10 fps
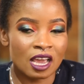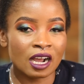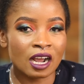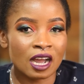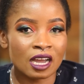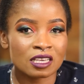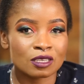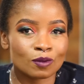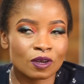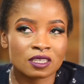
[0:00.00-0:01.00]
Anger
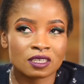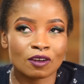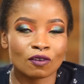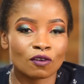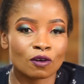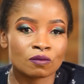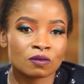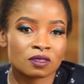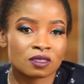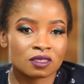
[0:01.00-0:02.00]
is what
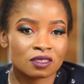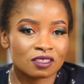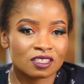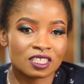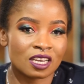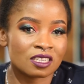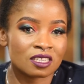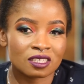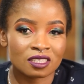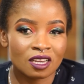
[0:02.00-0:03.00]
informs
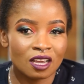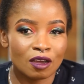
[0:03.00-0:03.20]
change.